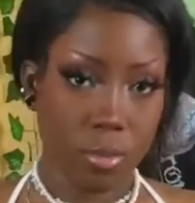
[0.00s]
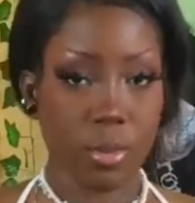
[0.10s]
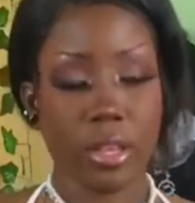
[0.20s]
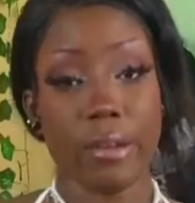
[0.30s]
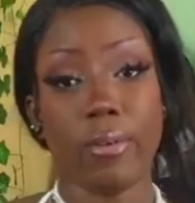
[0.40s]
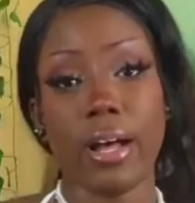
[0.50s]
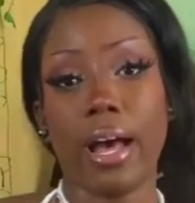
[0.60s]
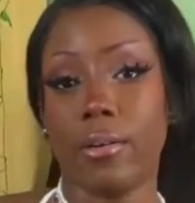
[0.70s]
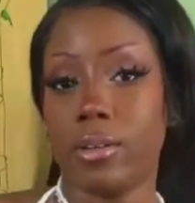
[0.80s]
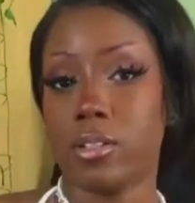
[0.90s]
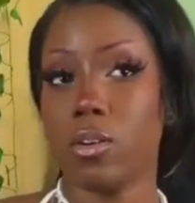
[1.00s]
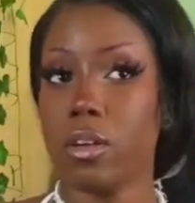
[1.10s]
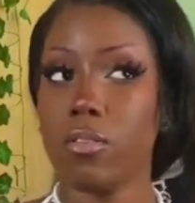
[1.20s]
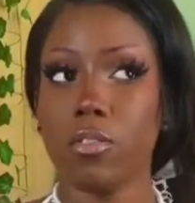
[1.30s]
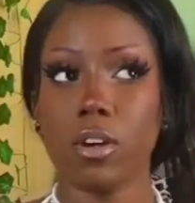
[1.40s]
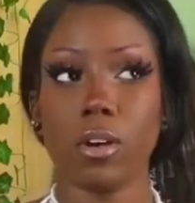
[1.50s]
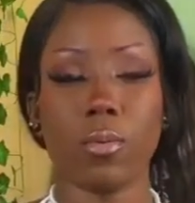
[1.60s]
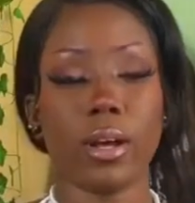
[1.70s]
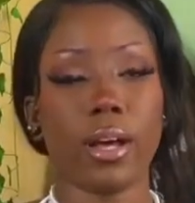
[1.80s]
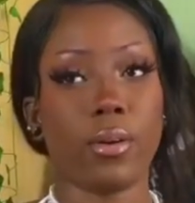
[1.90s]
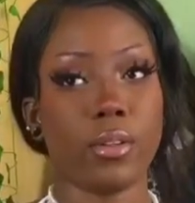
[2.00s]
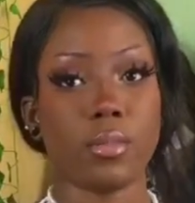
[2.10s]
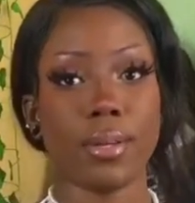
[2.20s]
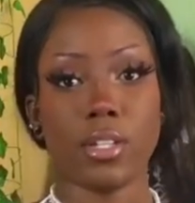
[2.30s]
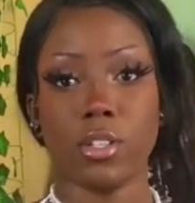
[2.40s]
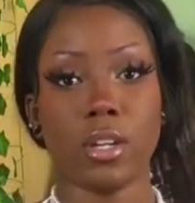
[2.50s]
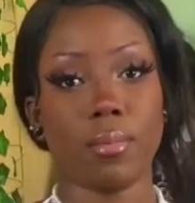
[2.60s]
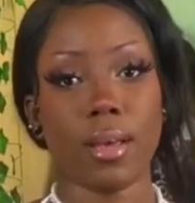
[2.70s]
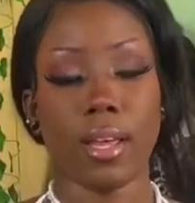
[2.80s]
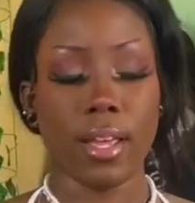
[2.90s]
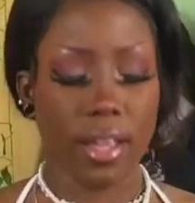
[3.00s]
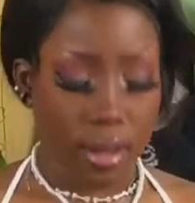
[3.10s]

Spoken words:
than what I was going for or what I was picturing in my head.